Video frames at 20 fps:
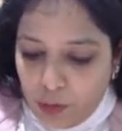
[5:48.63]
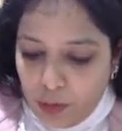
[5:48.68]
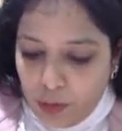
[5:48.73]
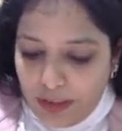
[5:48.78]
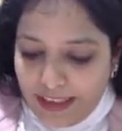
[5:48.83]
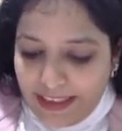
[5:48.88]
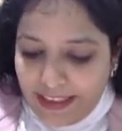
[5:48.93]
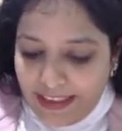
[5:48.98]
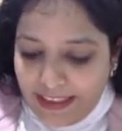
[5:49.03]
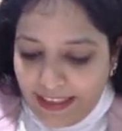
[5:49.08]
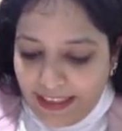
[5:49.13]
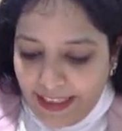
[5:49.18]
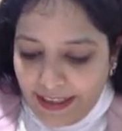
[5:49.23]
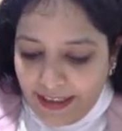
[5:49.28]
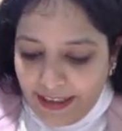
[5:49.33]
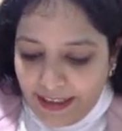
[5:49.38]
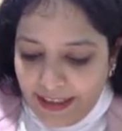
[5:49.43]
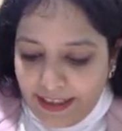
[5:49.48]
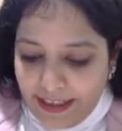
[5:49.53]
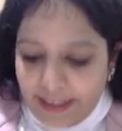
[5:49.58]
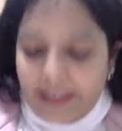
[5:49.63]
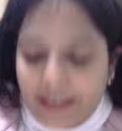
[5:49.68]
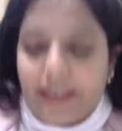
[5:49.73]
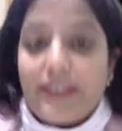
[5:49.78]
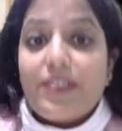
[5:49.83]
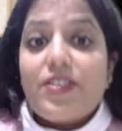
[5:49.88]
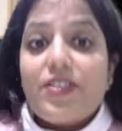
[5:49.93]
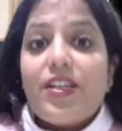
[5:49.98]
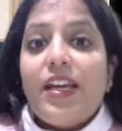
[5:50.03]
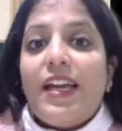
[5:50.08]
will get
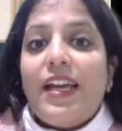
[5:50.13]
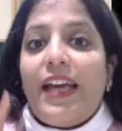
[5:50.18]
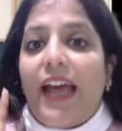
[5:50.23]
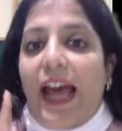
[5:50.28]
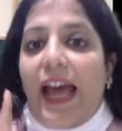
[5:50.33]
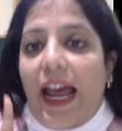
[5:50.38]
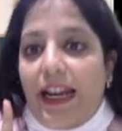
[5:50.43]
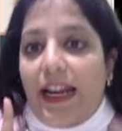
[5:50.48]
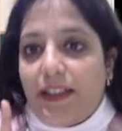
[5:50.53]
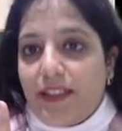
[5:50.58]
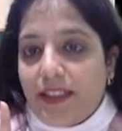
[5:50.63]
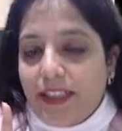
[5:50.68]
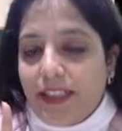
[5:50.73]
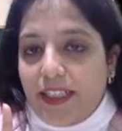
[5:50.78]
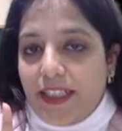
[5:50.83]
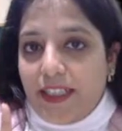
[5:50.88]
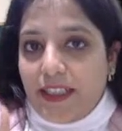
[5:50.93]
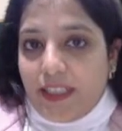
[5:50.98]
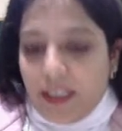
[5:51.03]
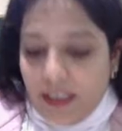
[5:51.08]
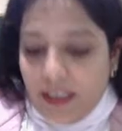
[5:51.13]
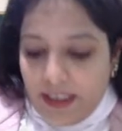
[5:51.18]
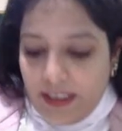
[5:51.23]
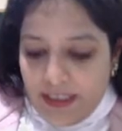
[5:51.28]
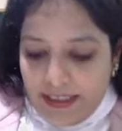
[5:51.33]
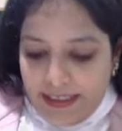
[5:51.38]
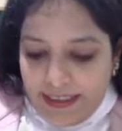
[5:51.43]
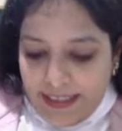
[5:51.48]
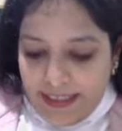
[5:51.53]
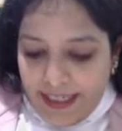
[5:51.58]
interest at the rate
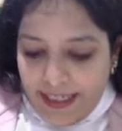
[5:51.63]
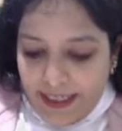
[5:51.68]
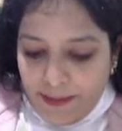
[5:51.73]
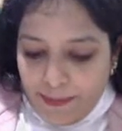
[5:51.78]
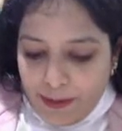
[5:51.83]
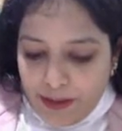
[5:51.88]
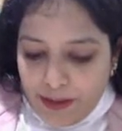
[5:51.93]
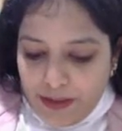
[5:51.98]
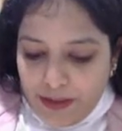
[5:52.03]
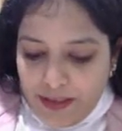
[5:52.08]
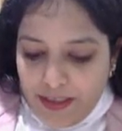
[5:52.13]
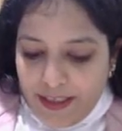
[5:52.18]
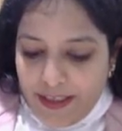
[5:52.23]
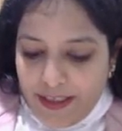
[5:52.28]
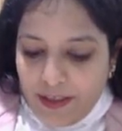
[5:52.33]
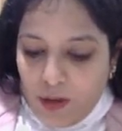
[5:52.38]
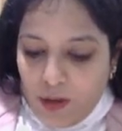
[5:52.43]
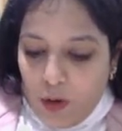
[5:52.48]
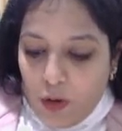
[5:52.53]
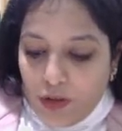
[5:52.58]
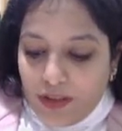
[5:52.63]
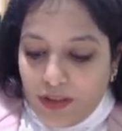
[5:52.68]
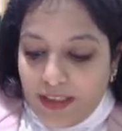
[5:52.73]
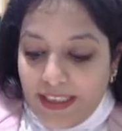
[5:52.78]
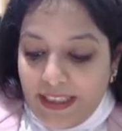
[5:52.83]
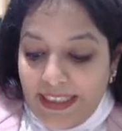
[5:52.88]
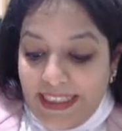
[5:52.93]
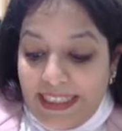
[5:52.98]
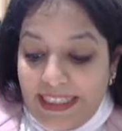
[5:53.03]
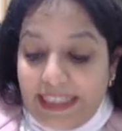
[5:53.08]
10% on
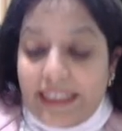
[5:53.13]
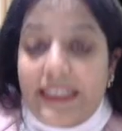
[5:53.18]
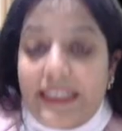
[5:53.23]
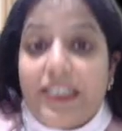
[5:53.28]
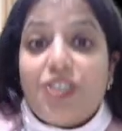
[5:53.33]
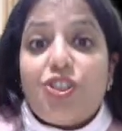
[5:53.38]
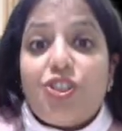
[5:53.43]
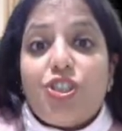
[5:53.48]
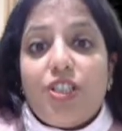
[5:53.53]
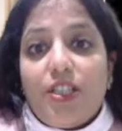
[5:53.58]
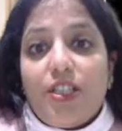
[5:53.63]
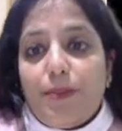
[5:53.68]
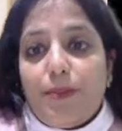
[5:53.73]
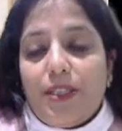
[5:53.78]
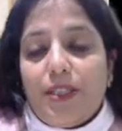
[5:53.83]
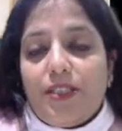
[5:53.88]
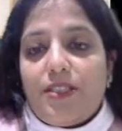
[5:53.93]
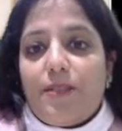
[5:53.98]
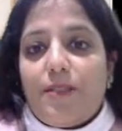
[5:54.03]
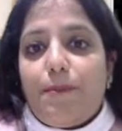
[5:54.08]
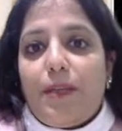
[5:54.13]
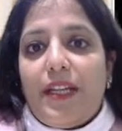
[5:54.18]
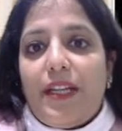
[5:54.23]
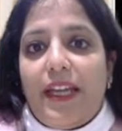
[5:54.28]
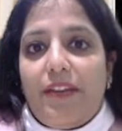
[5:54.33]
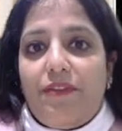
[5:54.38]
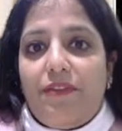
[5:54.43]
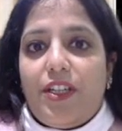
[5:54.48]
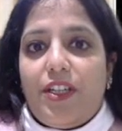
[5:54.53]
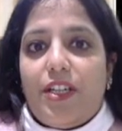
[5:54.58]
the initial principal
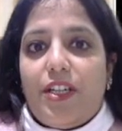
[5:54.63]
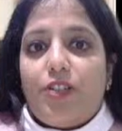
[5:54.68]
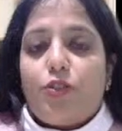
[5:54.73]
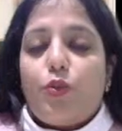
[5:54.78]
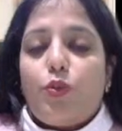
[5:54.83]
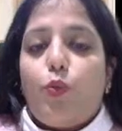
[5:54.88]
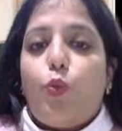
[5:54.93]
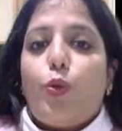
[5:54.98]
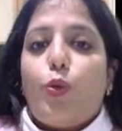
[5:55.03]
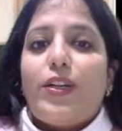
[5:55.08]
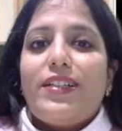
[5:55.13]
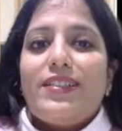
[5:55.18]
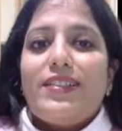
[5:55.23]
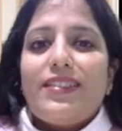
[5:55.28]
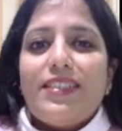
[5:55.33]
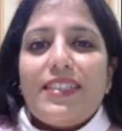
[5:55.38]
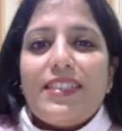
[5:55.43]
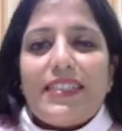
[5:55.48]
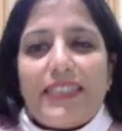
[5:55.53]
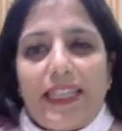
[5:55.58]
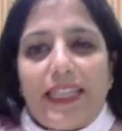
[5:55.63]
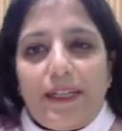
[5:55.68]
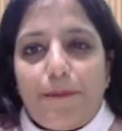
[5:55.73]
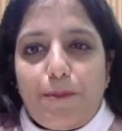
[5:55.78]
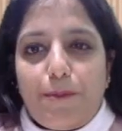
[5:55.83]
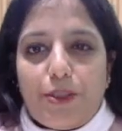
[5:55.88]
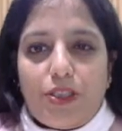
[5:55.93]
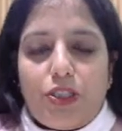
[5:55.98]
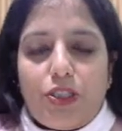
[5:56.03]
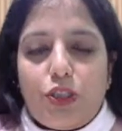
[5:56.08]
every year. So what is the
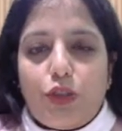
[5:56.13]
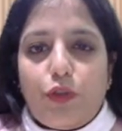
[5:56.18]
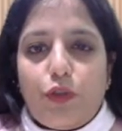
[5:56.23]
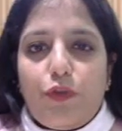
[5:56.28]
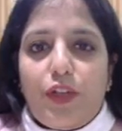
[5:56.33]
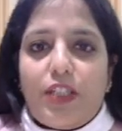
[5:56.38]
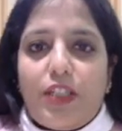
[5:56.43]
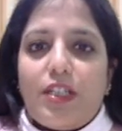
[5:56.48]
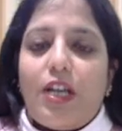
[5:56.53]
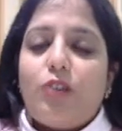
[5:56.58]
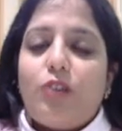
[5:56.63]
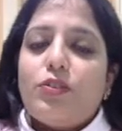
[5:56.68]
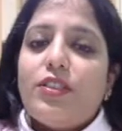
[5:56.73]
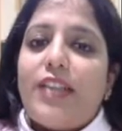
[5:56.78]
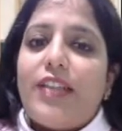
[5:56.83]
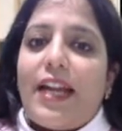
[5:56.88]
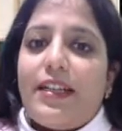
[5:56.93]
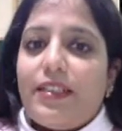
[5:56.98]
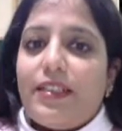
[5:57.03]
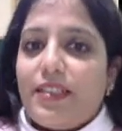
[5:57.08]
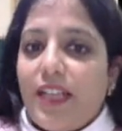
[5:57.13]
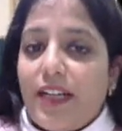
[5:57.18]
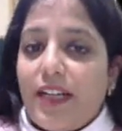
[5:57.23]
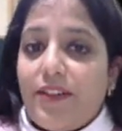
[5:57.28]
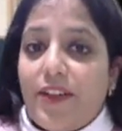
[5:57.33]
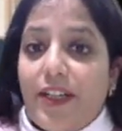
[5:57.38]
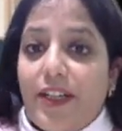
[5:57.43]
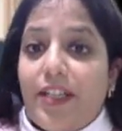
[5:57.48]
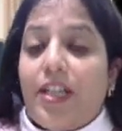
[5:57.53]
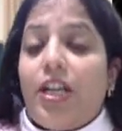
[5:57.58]
10% of 1000? That is
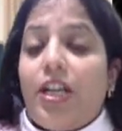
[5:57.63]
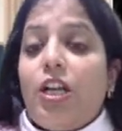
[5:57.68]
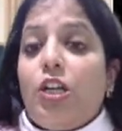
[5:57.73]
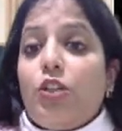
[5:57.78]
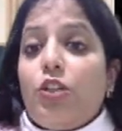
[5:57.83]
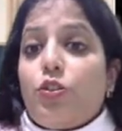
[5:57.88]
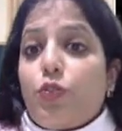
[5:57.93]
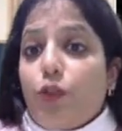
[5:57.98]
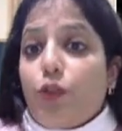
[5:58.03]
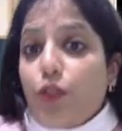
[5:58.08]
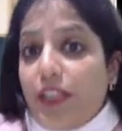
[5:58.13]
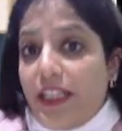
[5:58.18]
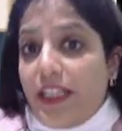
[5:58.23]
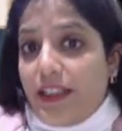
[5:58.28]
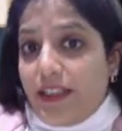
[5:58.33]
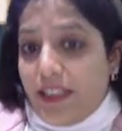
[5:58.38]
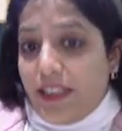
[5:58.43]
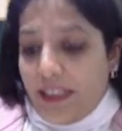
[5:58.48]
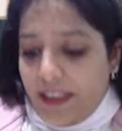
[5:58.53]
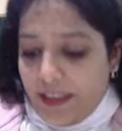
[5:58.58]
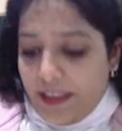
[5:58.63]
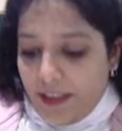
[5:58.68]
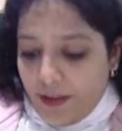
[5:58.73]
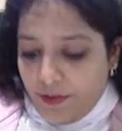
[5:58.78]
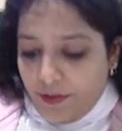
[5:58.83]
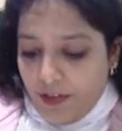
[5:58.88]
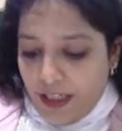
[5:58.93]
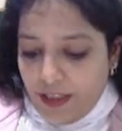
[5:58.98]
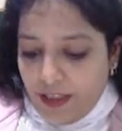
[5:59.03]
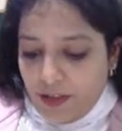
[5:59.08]
100. So in the year
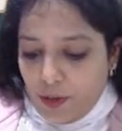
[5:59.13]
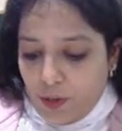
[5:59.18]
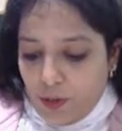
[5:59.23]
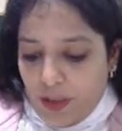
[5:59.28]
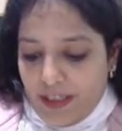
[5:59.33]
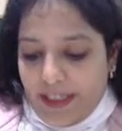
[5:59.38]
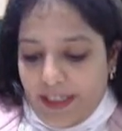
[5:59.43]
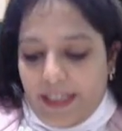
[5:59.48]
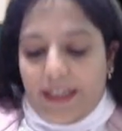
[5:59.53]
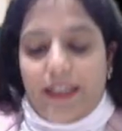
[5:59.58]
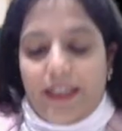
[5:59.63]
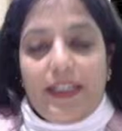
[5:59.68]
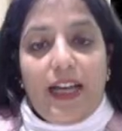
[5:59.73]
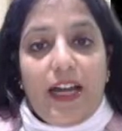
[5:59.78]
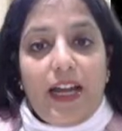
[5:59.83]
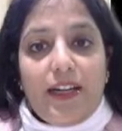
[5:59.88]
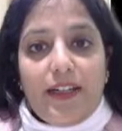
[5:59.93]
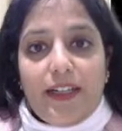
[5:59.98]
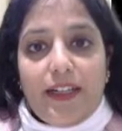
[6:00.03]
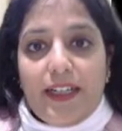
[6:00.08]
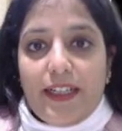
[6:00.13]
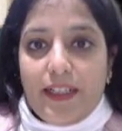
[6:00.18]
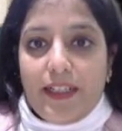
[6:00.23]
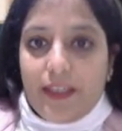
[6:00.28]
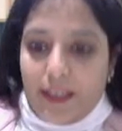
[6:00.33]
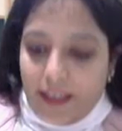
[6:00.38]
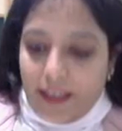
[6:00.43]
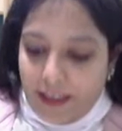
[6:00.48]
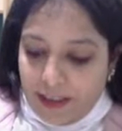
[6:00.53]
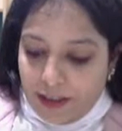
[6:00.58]
1 you are getting 100, in
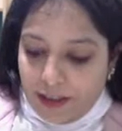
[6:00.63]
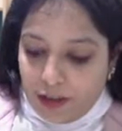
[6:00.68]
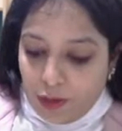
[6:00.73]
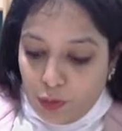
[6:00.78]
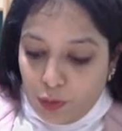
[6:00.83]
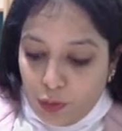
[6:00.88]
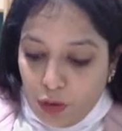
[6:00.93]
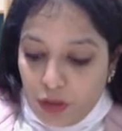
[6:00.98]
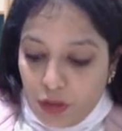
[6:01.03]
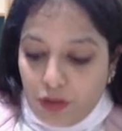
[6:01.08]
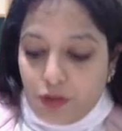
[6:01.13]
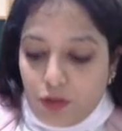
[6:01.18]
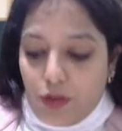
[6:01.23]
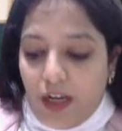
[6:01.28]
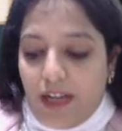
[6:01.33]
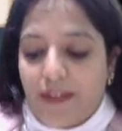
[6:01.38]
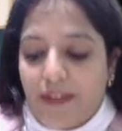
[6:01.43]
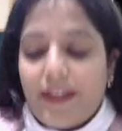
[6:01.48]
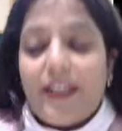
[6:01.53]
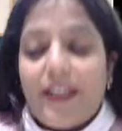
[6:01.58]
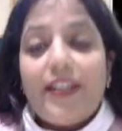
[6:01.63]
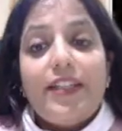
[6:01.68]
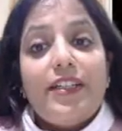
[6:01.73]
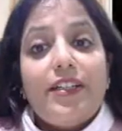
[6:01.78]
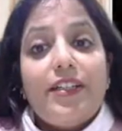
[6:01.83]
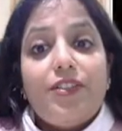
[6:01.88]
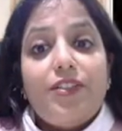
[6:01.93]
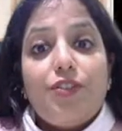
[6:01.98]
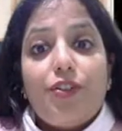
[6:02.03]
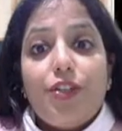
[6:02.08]
the year 2 also 100, and
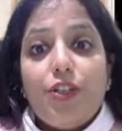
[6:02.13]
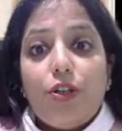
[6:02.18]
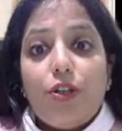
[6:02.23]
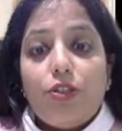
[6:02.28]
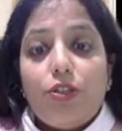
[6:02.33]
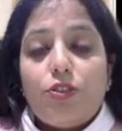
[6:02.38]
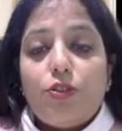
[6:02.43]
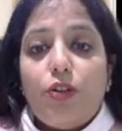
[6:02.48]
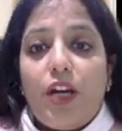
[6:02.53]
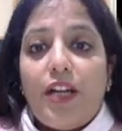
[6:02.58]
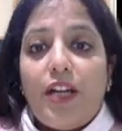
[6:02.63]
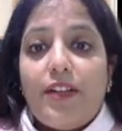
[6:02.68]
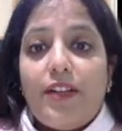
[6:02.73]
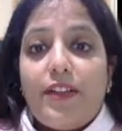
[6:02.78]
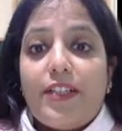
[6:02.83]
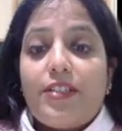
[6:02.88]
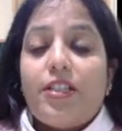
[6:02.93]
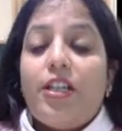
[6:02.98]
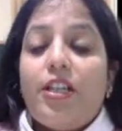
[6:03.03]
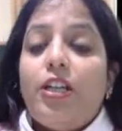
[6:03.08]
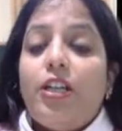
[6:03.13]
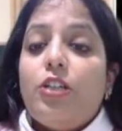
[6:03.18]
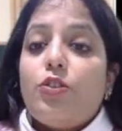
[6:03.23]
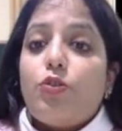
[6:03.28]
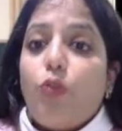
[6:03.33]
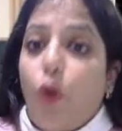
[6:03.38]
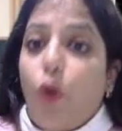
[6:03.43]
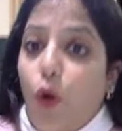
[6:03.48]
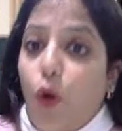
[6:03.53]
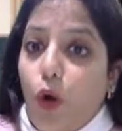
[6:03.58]
year 3 also 100.
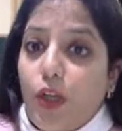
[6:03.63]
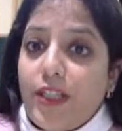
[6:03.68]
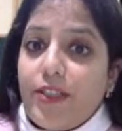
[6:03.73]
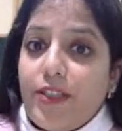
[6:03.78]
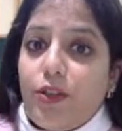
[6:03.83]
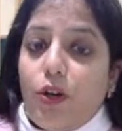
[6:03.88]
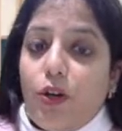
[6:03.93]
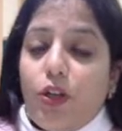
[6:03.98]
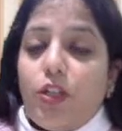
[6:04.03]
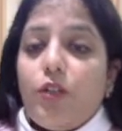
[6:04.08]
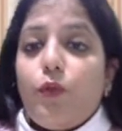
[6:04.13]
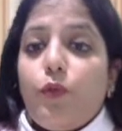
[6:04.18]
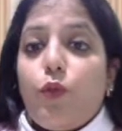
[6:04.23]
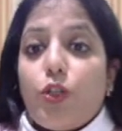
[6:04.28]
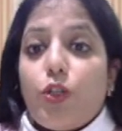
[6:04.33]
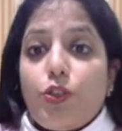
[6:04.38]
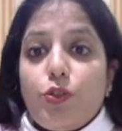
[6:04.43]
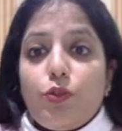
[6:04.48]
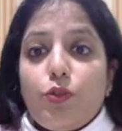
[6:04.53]
So all in all, what you